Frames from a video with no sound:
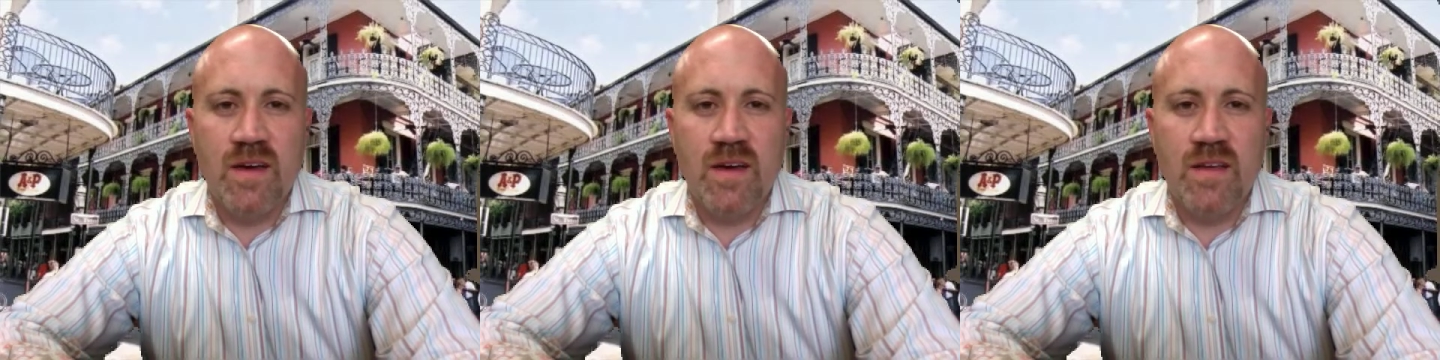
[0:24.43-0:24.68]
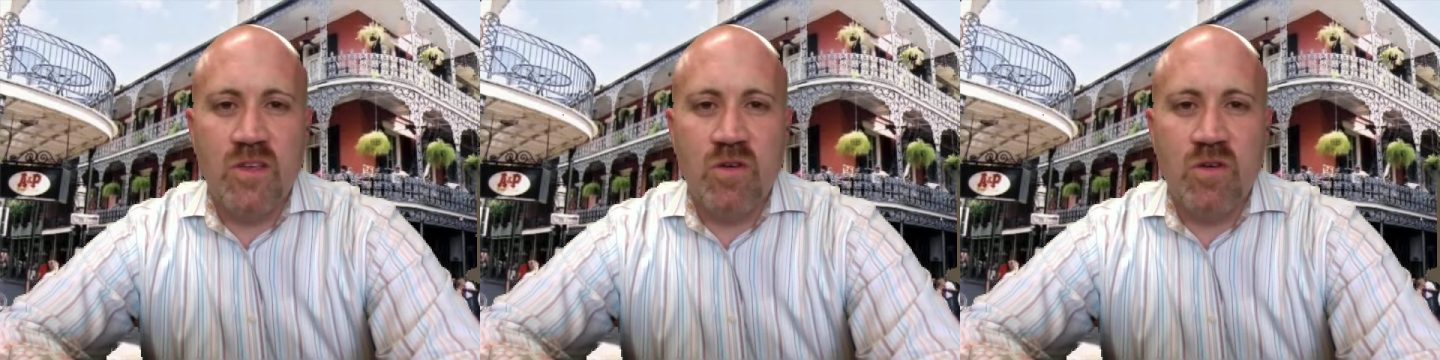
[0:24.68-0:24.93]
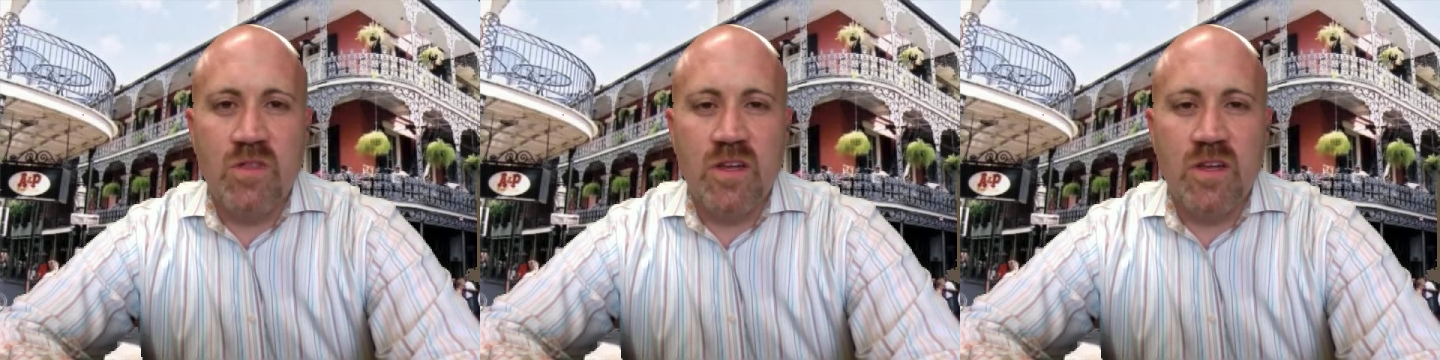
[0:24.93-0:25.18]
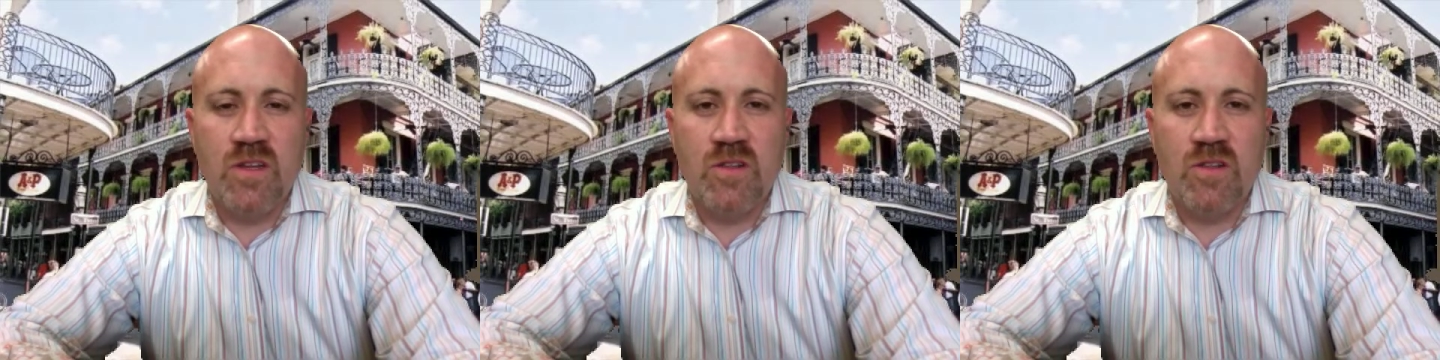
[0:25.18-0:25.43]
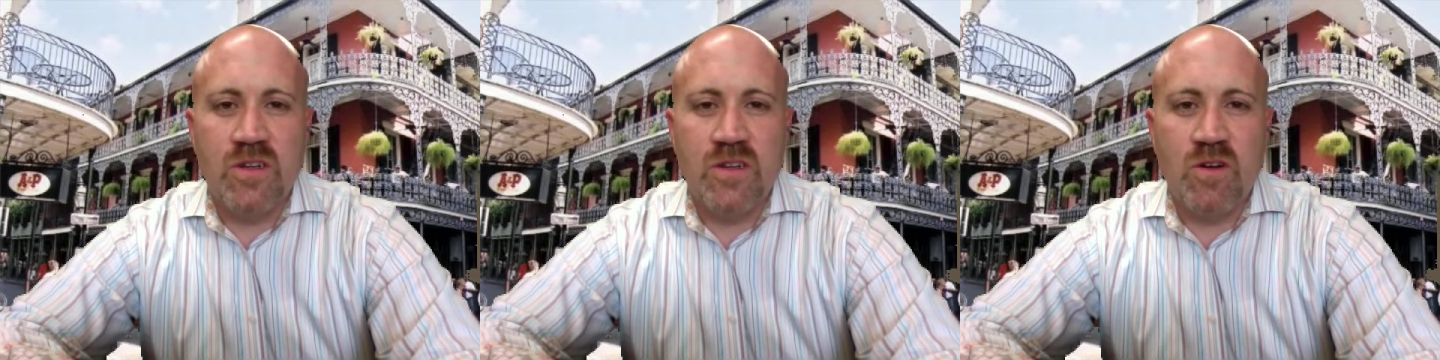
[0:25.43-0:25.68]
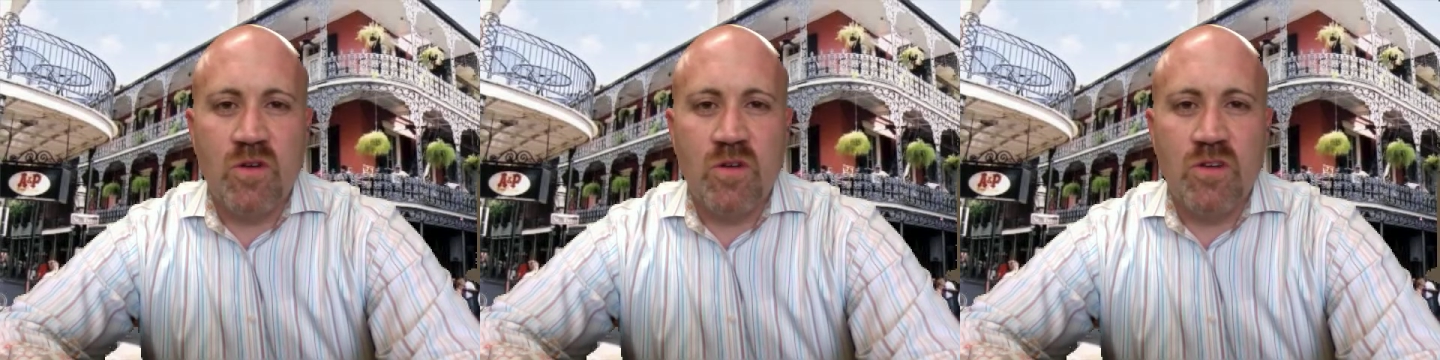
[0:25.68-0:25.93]
The youth and adults that are
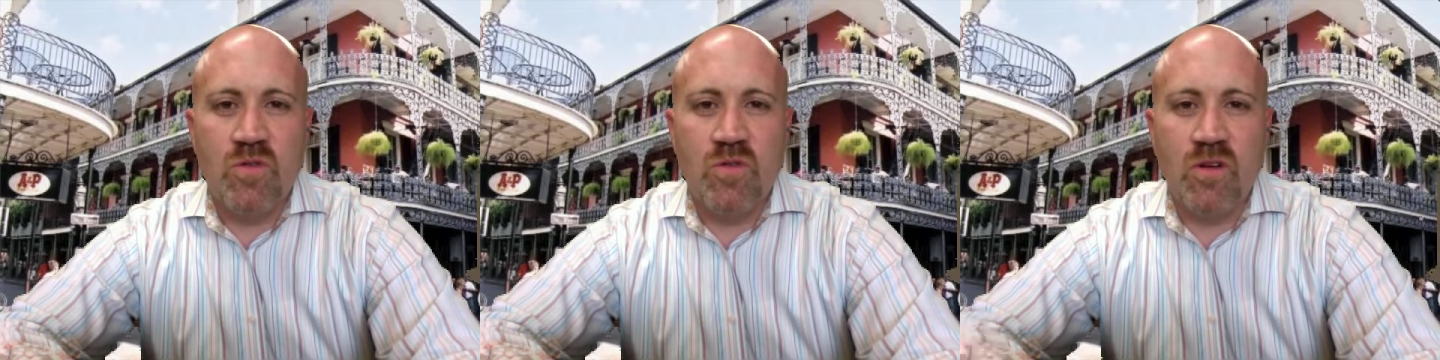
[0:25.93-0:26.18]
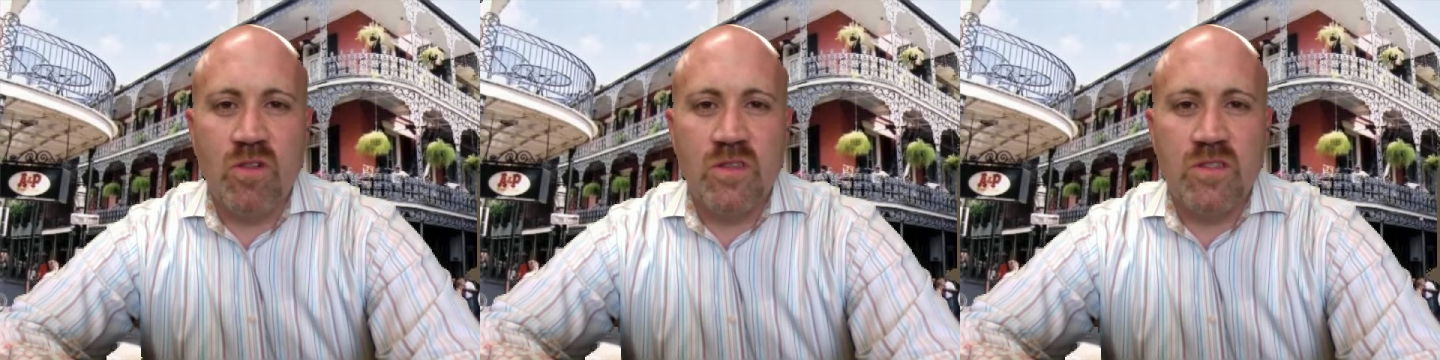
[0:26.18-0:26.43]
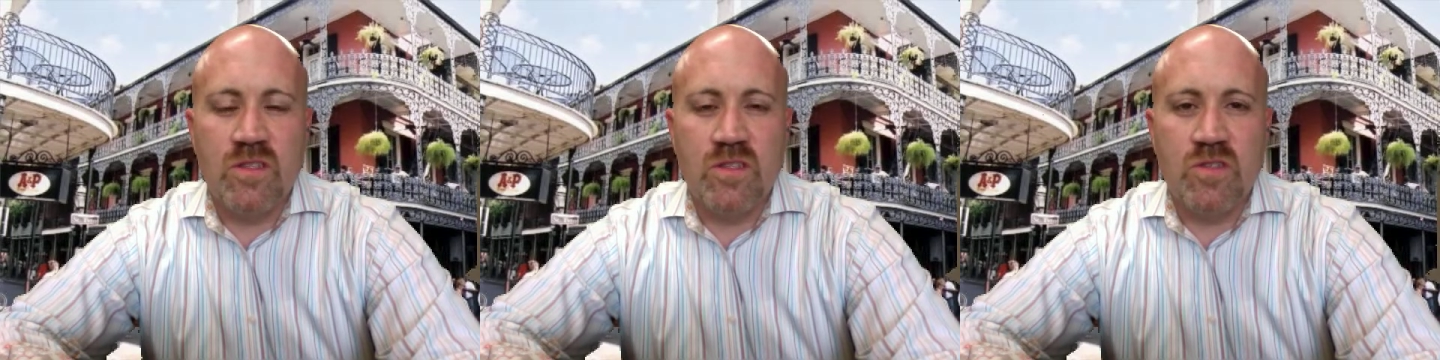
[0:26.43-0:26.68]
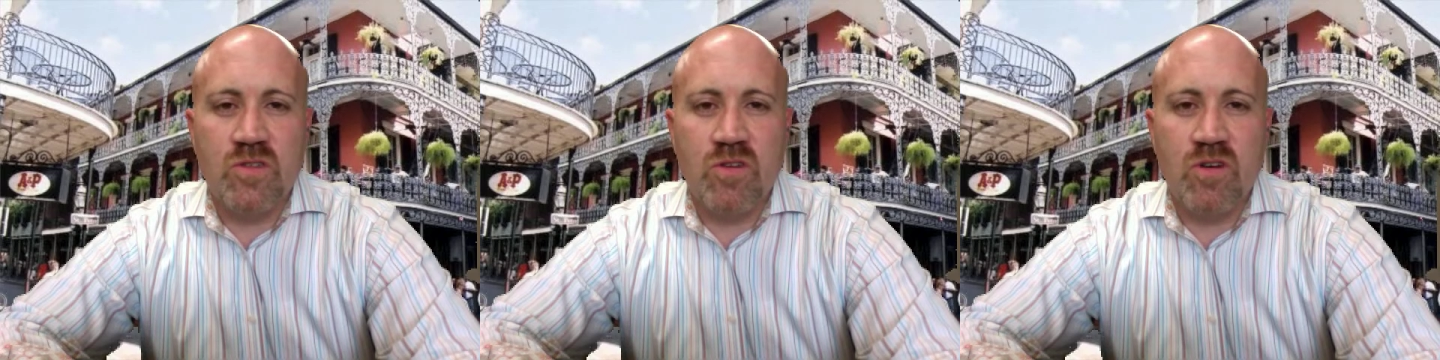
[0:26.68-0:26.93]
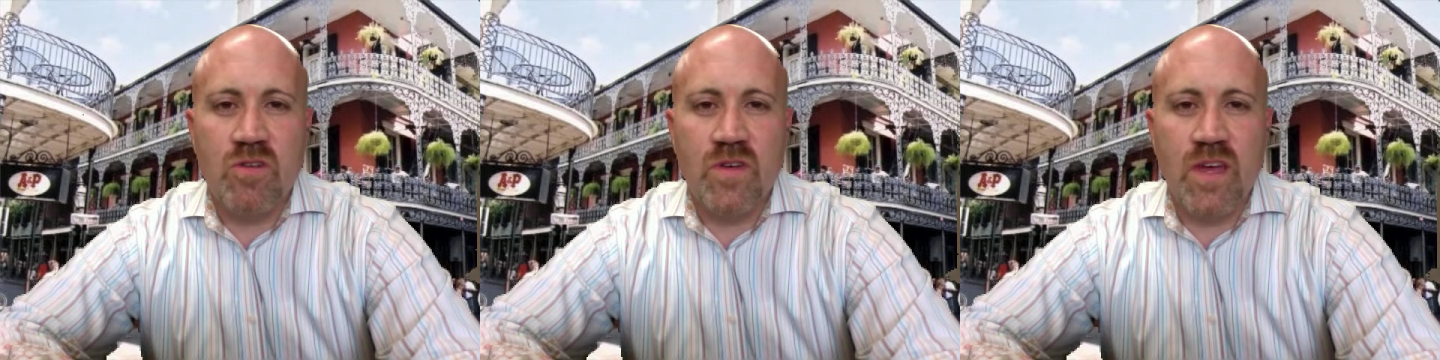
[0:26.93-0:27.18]
going to New Orleans to serve